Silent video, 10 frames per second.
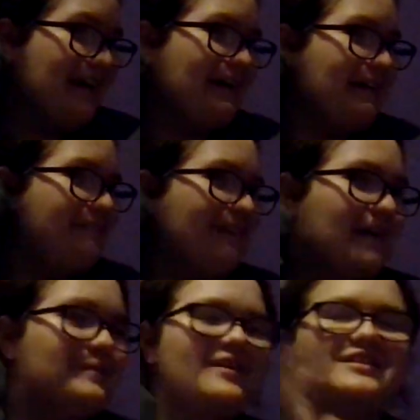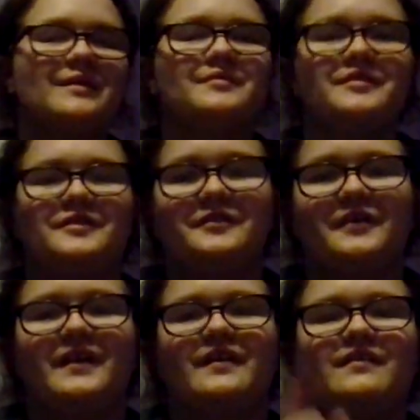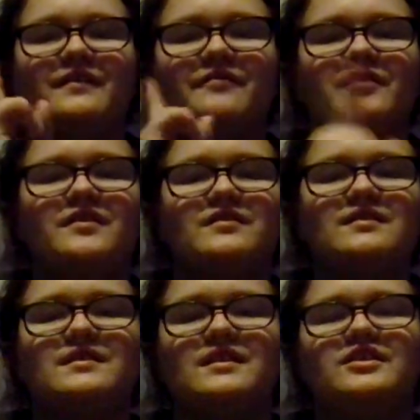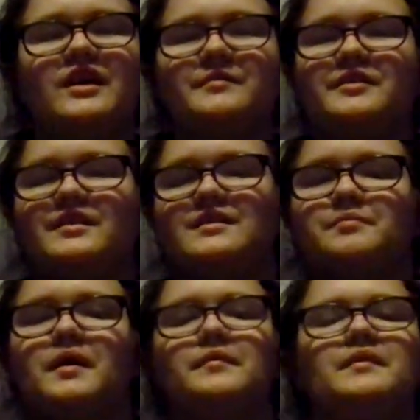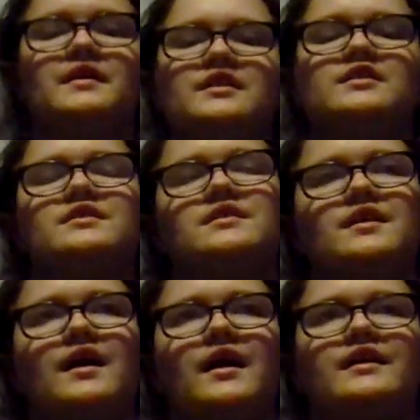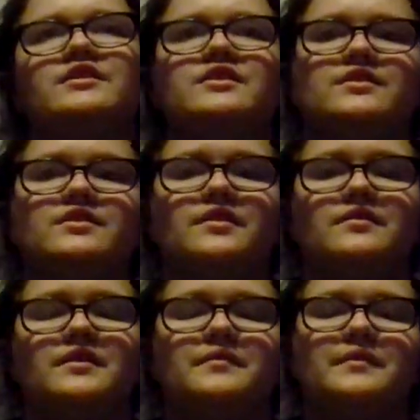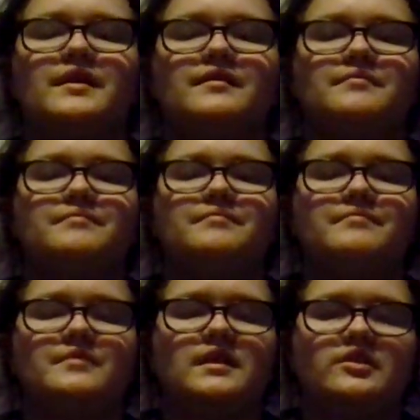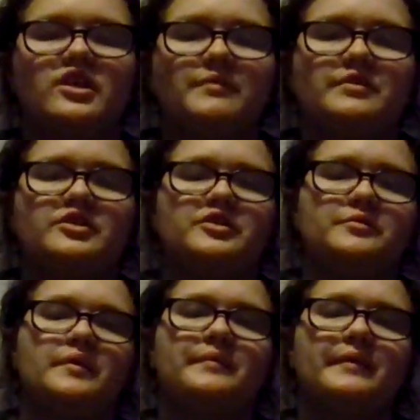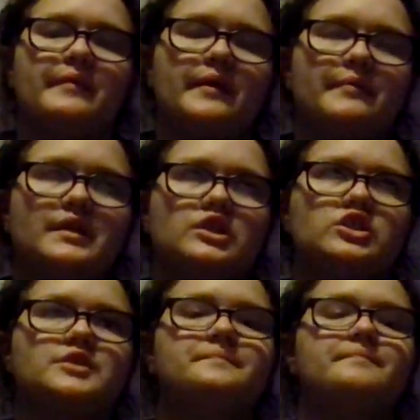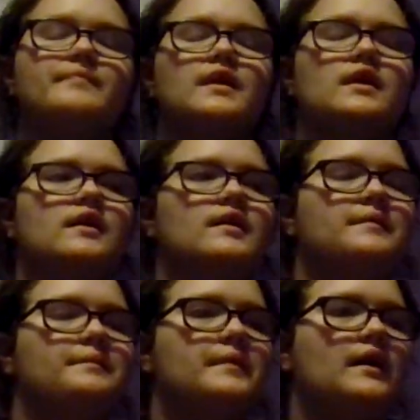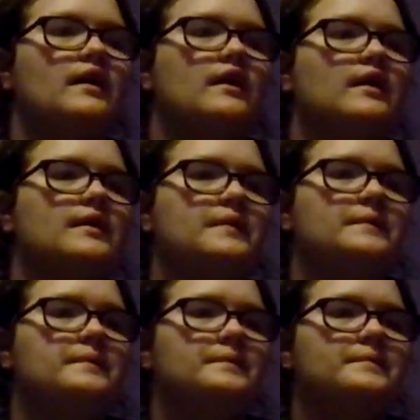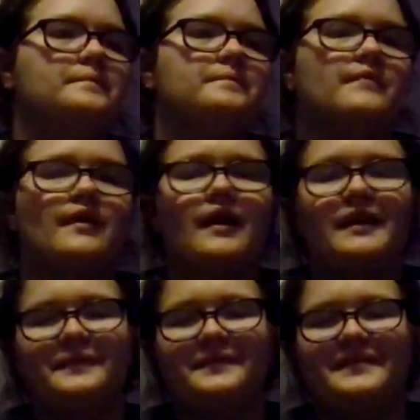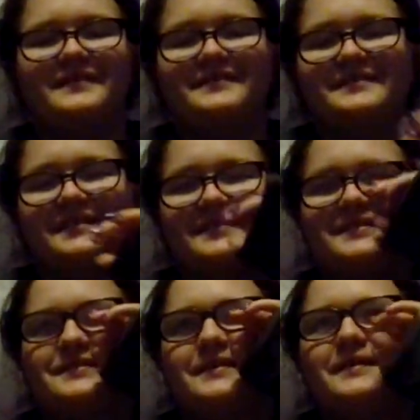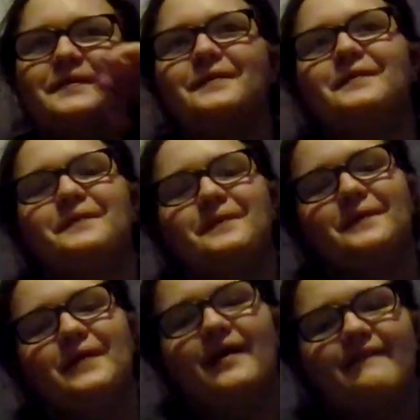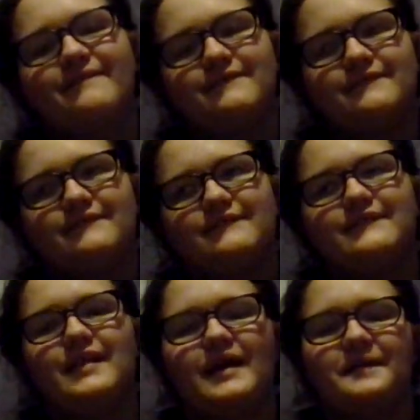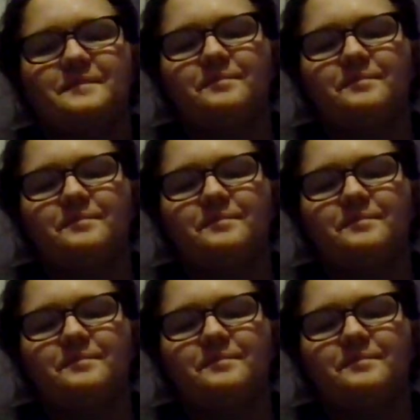I'm on chapter 2 right now. The first chapter is published. I just don't know when chapter 2 will be published. But, anyways, so, yeah.